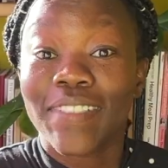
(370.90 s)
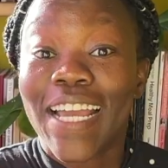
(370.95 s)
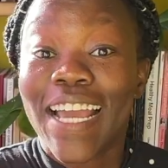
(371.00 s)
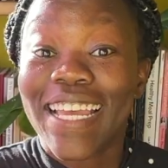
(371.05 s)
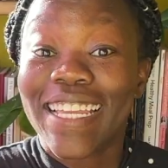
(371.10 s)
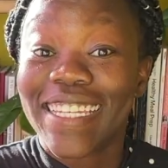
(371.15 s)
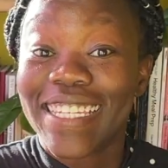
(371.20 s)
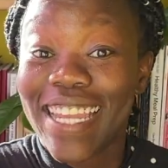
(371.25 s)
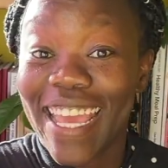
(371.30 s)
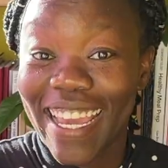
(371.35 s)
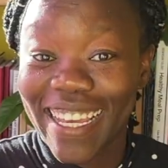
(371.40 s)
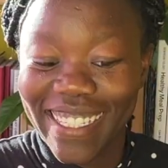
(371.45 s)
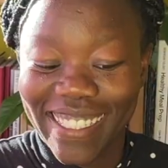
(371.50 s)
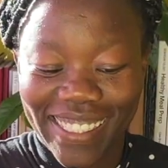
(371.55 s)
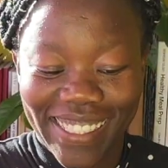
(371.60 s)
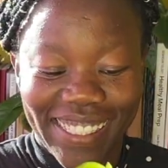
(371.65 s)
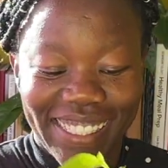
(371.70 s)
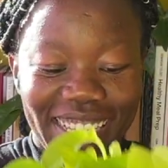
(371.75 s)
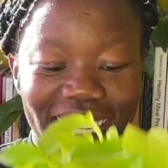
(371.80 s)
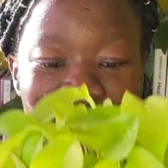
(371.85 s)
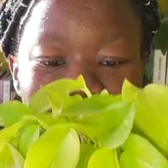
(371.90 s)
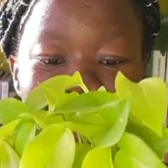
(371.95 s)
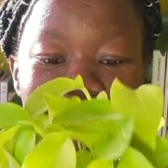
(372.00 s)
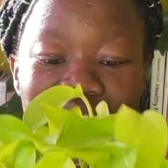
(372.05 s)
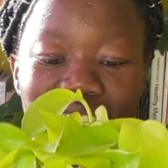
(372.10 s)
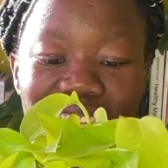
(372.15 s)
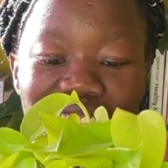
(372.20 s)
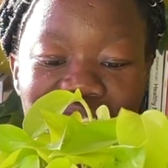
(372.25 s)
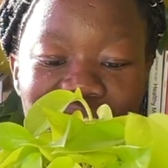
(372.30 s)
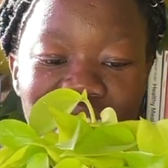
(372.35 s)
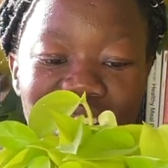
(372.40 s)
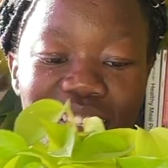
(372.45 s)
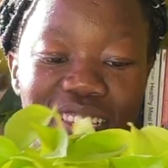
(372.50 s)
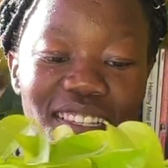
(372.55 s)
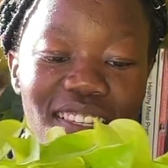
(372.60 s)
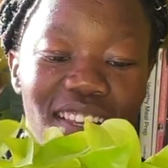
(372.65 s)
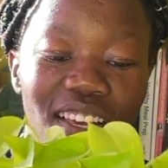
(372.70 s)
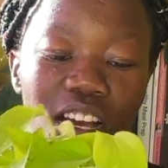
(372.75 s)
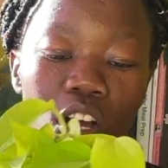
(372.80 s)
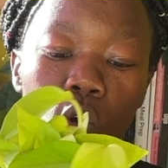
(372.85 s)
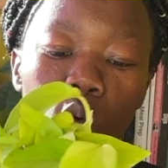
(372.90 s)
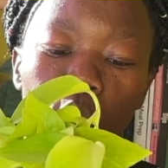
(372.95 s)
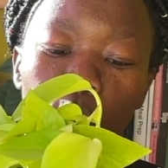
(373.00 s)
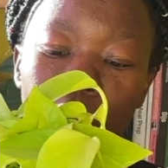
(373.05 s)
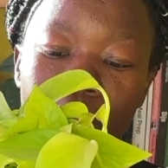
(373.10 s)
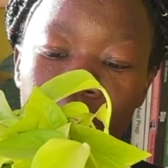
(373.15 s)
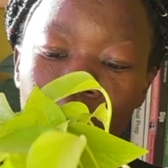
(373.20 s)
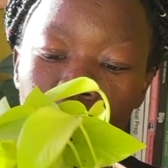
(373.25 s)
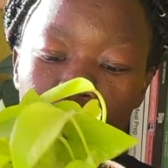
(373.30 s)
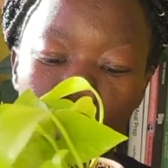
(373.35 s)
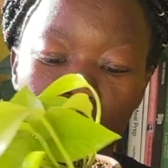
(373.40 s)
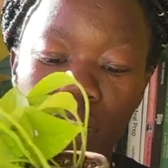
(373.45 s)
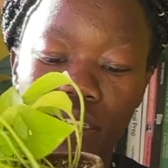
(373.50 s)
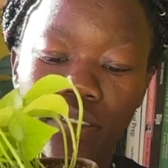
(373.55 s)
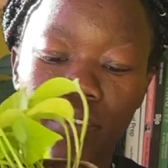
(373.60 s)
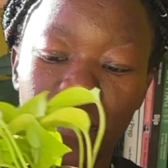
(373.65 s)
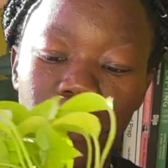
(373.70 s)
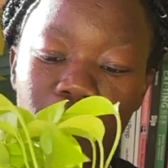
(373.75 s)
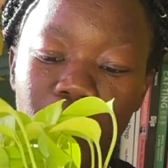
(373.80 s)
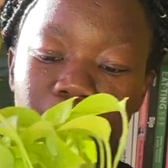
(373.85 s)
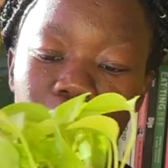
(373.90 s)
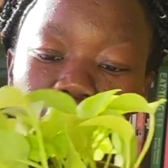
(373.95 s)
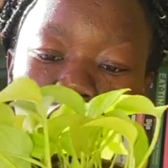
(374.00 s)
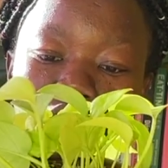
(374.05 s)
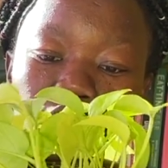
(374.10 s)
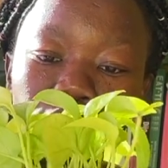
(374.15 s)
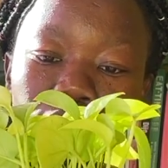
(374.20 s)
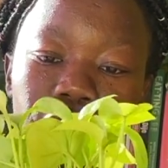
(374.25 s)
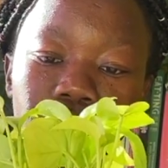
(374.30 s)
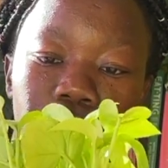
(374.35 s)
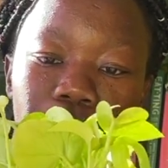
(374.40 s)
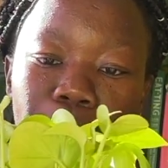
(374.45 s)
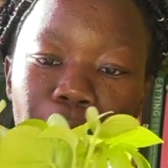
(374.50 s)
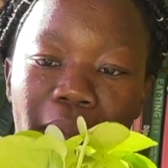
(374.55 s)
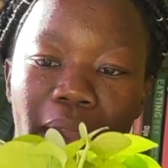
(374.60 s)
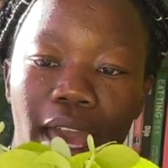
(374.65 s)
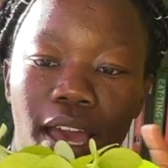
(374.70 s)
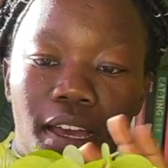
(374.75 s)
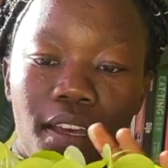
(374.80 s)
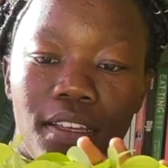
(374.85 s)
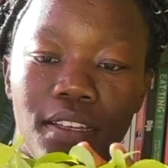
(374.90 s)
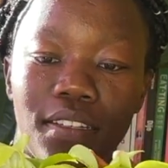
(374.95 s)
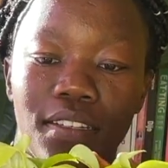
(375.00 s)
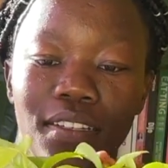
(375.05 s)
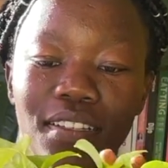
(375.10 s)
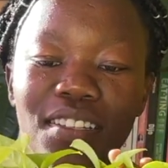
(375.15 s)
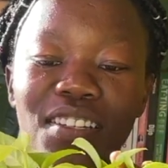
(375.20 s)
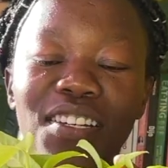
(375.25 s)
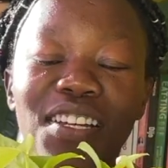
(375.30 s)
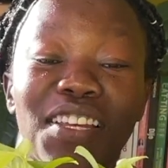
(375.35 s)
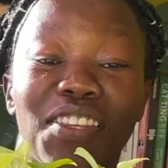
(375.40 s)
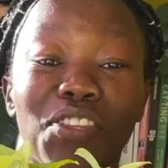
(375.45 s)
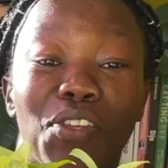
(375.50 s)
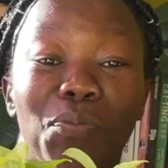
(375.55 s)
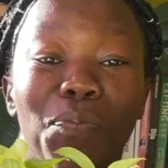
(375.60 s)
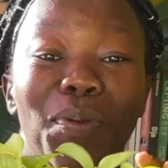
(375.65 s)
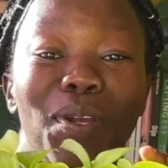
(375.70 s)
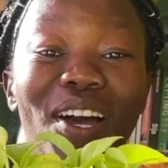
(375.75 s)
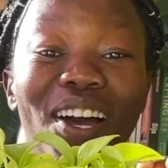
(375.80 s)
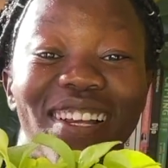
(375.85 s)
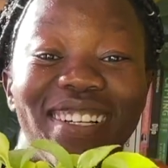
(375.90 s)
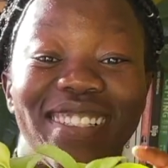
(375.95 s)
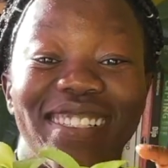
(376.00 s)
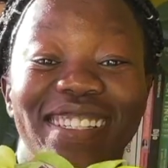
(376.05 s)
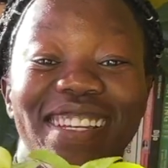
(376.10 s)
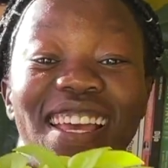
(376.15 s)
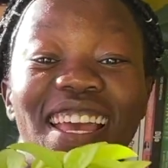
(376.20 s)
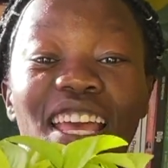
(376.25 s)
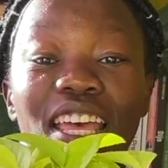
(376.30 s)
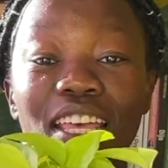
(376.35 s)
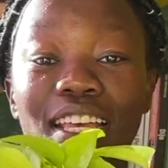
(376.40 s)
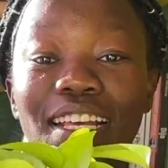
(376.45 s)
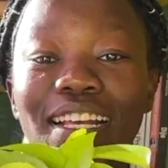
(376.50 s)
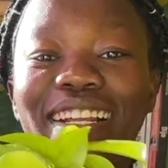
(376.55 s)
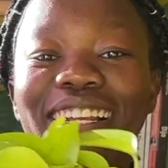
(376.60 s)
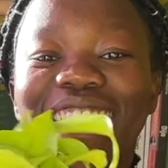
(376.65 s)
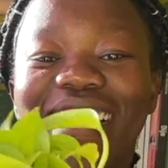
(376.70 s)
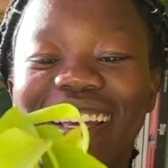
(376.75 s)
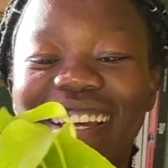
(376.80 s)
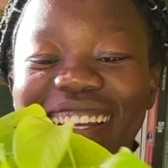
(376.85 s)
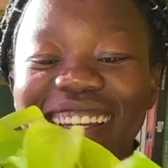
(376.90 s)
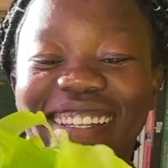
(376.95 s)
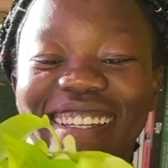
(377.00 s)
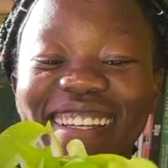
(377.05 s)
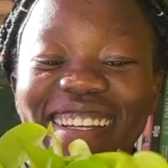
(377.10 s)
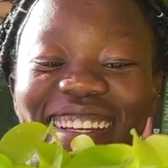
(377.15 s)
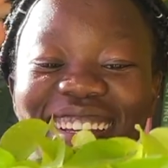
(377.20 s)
Next is a weird one. I'm going to show you the back, and the plant clearly